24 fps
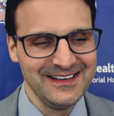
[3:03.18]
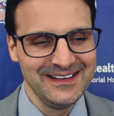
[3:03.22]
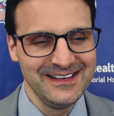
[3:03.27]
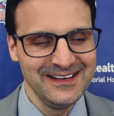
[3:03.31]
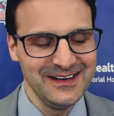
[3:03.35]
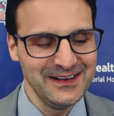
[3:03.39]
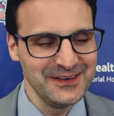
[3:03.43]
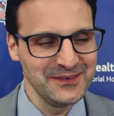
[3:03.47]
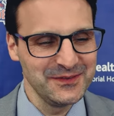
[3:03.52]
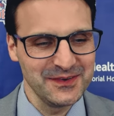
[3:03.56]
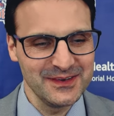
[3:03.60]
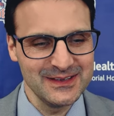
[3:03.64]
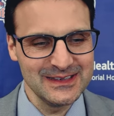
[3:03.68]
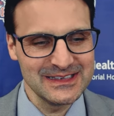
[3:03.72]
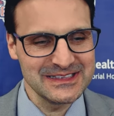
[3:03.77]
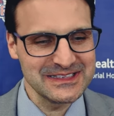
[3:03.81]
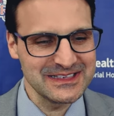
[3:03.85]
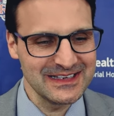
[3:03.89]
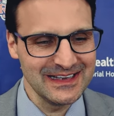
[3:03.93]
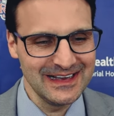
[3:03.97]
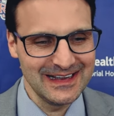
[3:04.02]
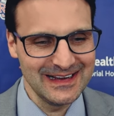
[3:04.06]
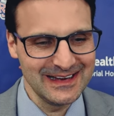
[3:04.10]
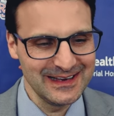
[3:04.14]
None for
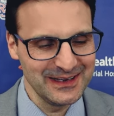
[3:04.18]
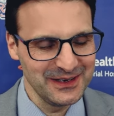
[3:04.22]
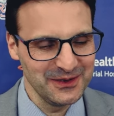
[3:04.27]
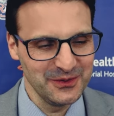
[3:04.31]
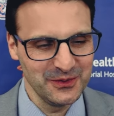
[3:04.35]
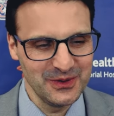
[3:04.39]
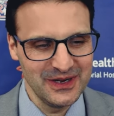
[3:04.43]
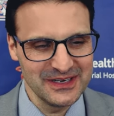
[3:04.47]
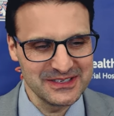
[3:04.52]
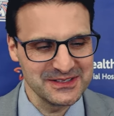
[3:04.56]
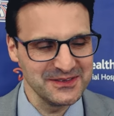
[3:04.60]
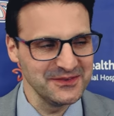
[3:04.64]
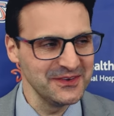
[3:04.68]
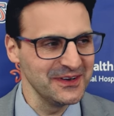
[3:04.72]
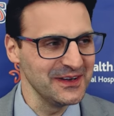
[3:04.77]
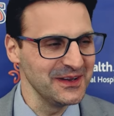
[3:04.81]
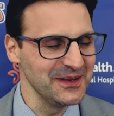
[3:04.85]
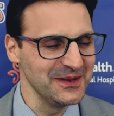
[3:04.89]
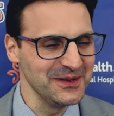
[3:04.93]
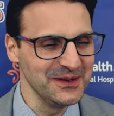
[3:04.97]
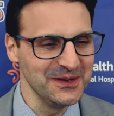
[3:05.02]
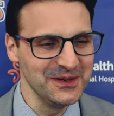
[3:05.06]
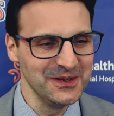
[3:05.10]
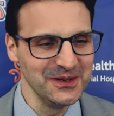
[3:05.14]
this guy. You know, watch the
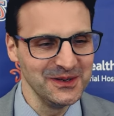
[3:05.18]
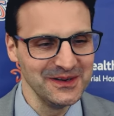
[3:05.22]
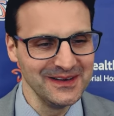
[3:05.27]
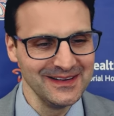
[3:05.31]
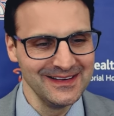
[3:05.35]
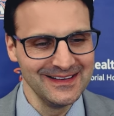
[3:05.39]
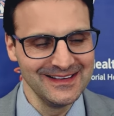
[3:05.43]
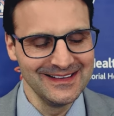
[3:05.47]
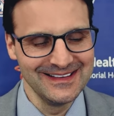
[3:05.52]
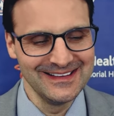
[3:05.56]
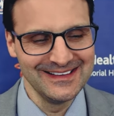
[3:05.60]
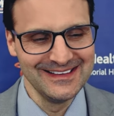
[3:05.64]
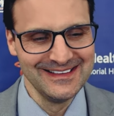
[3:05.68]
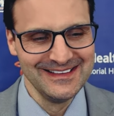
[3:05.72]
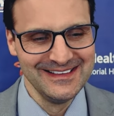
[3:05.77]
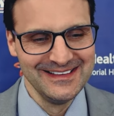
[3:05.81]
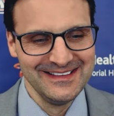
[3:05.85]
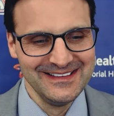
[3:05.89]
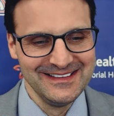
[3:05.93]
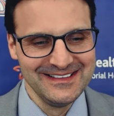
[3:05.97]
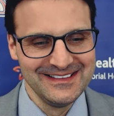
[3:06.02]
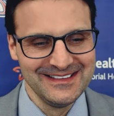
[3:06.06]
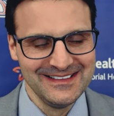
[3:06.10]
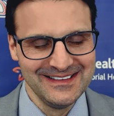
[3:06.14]
video
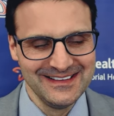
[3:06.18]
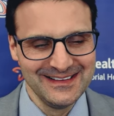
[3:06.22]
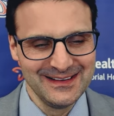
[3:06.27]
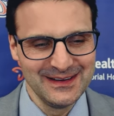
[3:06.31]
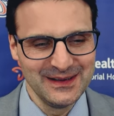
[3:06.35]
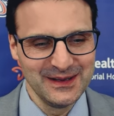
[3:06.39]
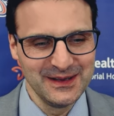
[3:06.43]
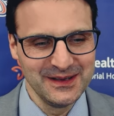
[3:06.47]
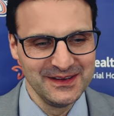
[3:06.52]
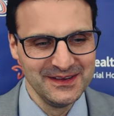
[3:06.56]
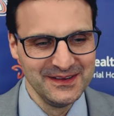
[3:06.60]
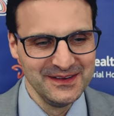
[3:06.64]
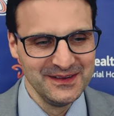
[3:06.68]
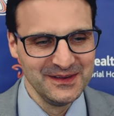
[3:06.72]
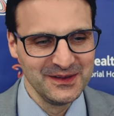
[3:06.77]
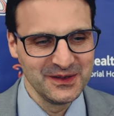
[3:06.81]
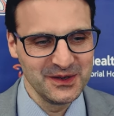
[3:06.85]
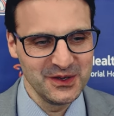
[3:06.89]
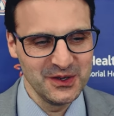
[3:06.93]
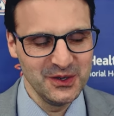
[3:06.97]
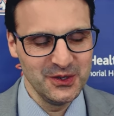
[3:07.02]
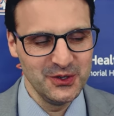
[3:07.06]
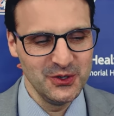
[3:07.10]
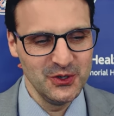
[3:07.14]
and
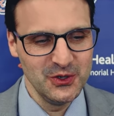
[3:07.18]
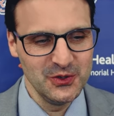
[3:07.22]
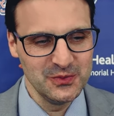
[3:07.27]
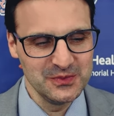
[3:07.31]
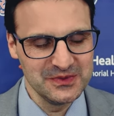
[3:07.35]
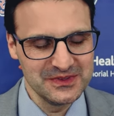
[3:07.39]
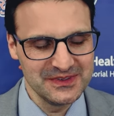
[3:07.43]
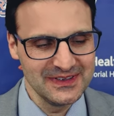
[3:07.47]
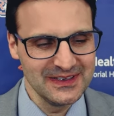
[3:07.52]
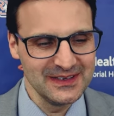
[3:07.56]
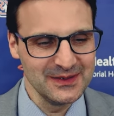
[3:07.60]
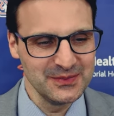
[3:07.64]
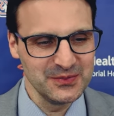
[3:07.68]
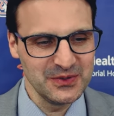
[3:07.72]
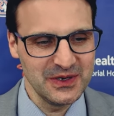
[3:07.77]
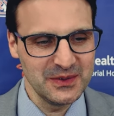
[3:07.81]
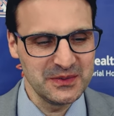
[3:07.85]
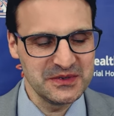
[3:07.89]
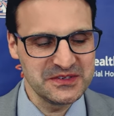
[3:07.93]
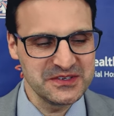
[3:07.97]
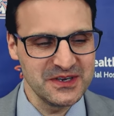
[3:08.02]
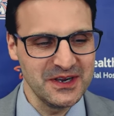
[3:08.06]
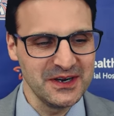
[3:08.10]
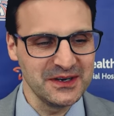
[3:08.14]
go home and
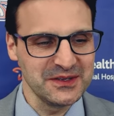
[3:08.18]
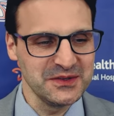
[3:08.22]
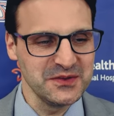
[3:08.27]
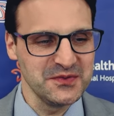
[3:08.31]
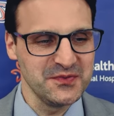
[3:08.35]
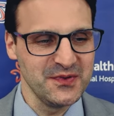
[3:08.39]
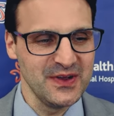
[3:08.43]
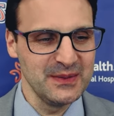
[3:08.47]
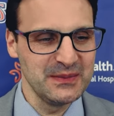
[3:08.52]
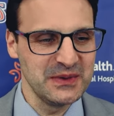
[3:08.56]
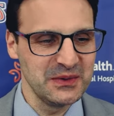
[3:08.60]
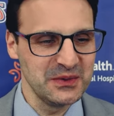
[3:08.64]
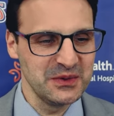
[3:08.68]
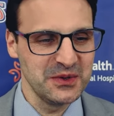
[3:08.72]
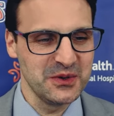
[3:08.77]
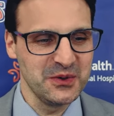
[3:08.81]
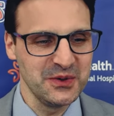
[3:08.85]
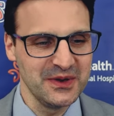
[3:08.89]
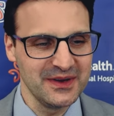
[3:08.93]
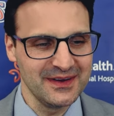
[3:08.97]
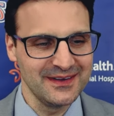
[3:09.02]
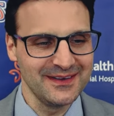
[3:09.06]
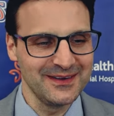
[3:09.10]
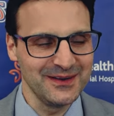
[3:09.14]
probably talk to the family real
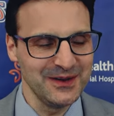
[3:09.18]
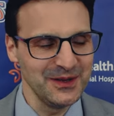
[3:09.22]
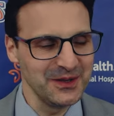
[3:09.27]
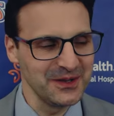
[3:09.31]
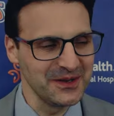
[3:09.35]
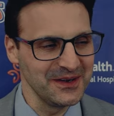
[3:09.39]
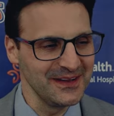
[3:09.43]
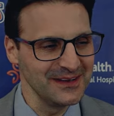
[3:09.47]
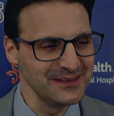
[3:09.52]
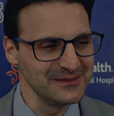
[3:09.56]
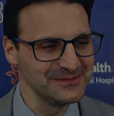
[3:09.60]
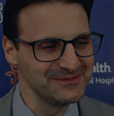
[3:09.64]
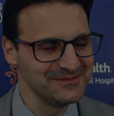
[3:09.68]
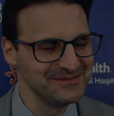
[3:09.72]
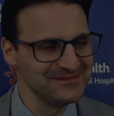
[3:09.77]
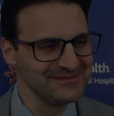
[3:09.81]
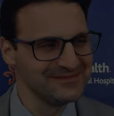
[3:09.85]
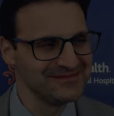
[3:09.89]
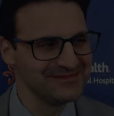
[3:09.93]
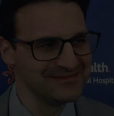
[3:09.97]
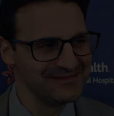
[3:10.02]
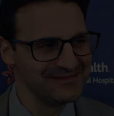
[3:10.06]
quick and call it a night.